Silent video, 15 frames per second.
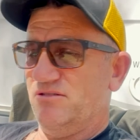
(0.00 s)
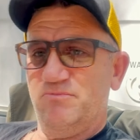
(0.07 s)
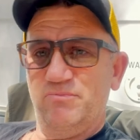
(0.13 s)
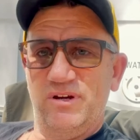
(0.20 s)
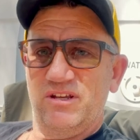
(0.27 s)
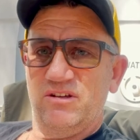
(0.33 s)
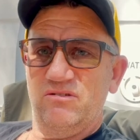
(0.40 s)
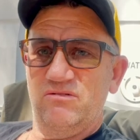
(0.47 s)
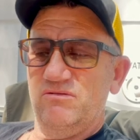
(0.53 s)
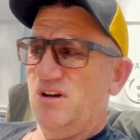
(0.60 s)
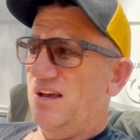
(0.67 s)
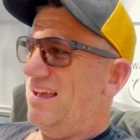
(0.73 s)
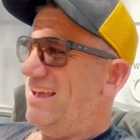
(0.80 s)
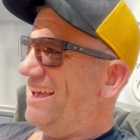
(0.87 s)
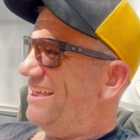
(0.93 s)
pretty cool.
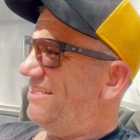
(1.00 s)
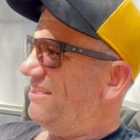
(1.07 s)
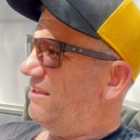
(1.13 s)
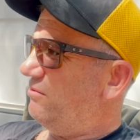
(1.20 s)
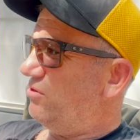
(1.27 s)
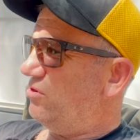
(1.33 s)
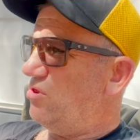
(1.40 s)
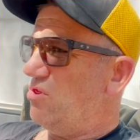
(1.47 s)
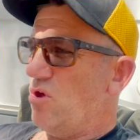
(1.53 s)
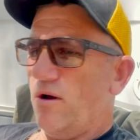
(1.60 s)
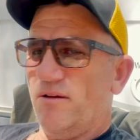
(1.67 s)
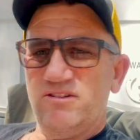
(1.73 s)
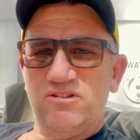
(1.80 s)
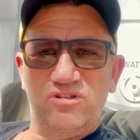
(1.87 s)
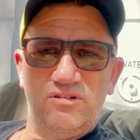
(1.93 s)
Not
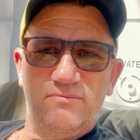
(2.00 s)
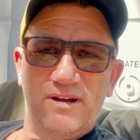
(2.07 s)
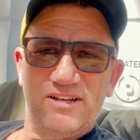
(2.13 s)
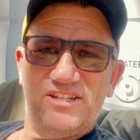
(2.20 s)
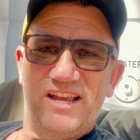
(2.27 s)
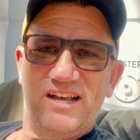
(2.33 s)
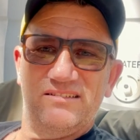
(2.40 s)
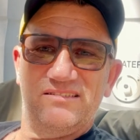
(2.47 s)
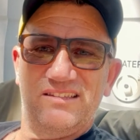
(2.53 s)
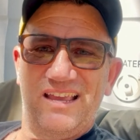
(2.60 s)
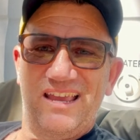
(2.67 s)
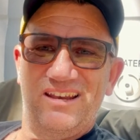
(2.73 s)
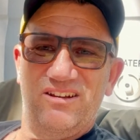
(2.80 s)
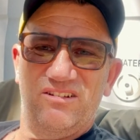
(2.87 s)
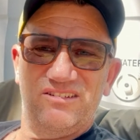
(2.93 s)
too much else
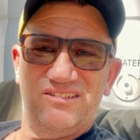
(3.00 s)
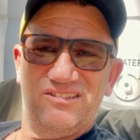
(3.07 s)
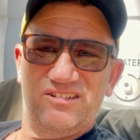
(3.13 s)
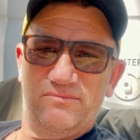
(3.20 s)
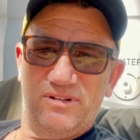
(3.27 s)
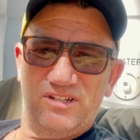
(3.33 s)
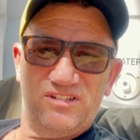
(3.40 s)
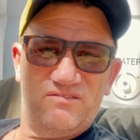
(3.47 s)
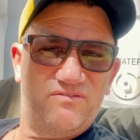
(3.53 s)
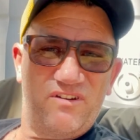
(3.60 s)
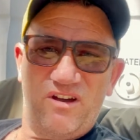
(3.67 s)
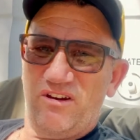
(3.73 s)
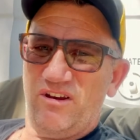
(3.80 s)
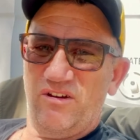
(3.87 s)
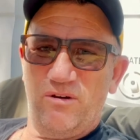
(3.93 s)
there, not too much
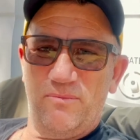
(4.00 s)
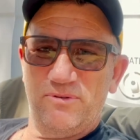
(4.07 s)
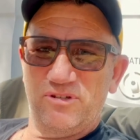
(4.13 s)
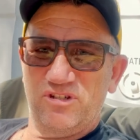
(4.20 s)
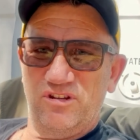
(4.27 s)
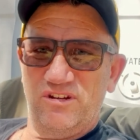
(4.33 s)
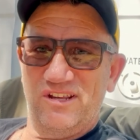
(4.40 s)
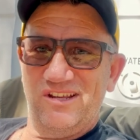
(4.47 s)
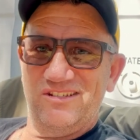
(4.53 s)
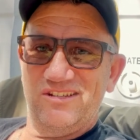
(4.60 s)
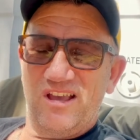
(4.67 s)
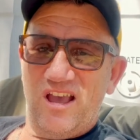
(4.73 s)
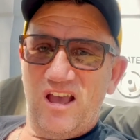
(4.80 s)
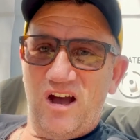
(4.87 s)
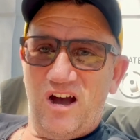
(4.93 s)
photo opportunities.
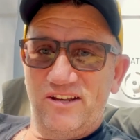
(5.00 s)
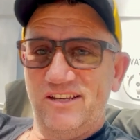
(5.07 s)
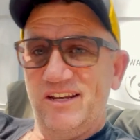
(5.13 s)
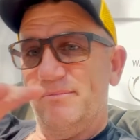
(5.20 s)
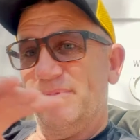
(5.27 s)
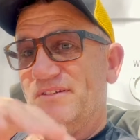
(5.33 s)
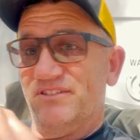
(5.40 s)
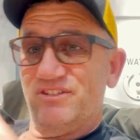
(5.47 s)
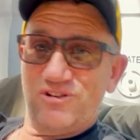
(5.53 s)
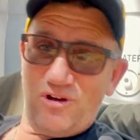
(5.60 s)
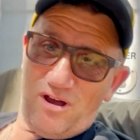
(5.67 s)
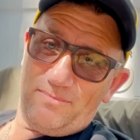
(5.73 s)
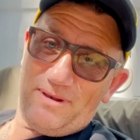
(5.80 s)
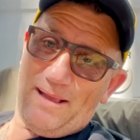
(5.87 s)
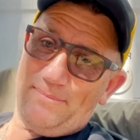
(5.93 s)
I did a bit of a
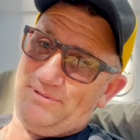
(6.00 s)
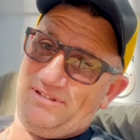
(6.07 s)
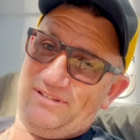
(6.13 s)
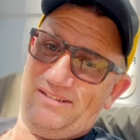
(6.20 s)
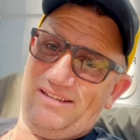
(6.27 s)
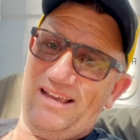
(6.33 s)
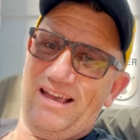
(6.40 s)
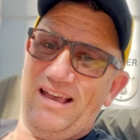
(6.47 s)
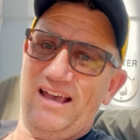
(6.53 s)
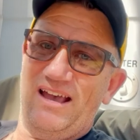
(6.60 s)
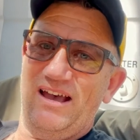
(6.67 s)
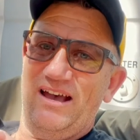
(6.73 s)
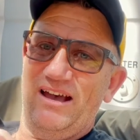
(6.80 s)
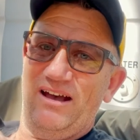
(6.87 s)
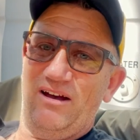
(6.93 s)
time lapse
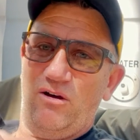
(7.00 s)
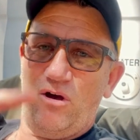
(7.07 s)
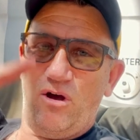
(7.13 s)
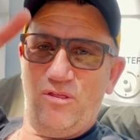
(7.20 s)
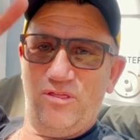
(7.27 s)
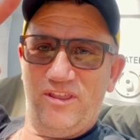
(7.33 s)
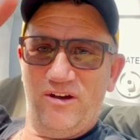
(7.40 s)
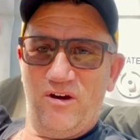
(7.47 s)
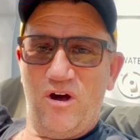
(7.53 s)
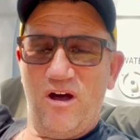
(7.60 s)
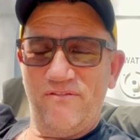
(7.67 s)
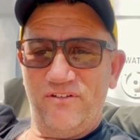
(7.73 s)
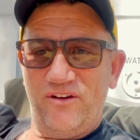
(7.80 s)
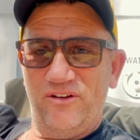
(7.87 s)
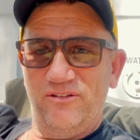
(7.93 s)
on the
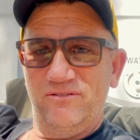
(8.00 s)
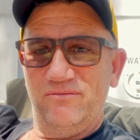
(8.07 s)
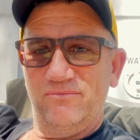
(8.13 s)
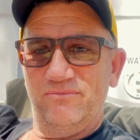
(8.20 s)
iPhone